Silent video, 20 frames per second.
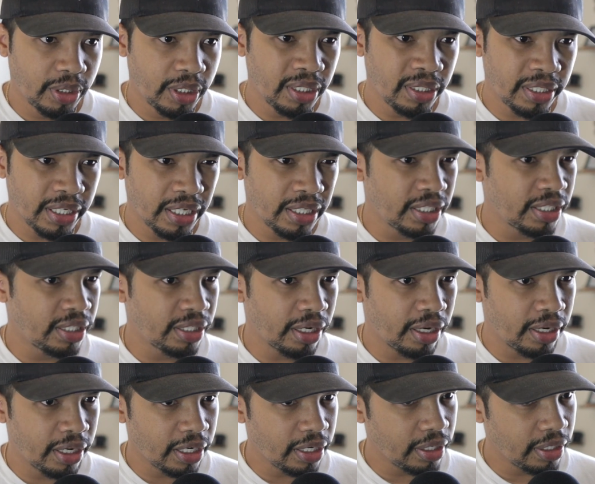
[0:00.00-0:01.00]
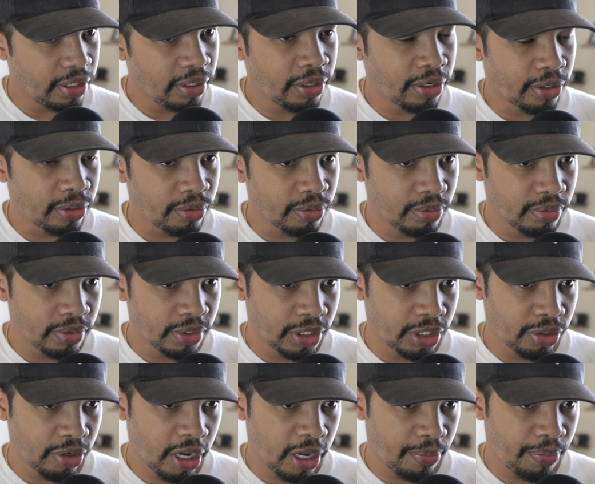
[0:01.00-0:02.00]
Since I just saw it,
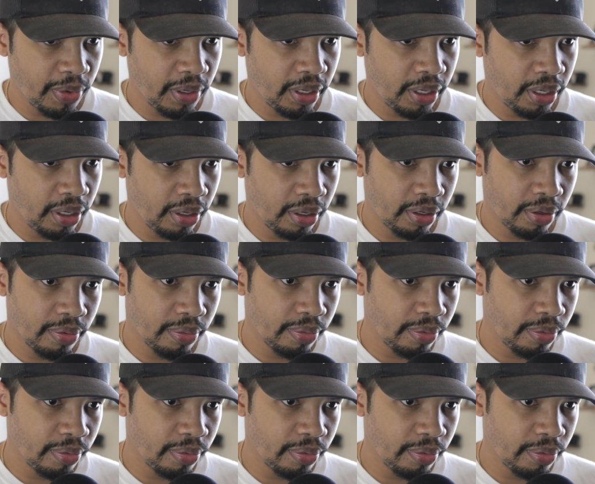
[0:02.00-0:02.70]
dropping,